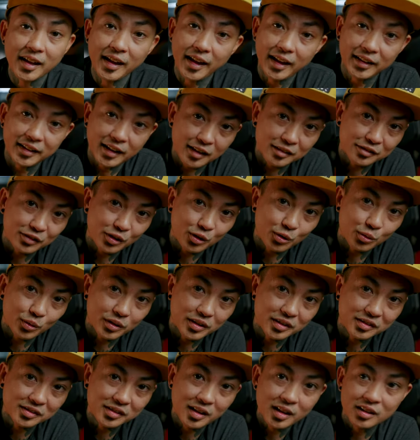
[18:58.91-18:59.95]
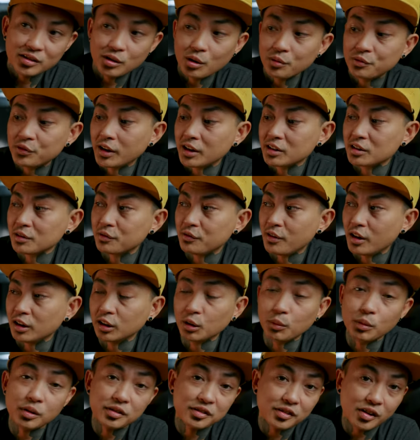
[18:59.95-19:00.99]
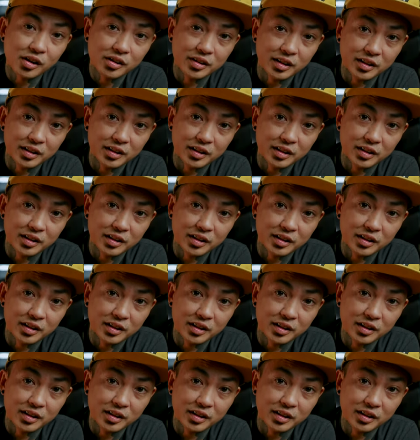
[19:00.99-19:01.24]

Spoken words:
And as always, don't forget to follow us on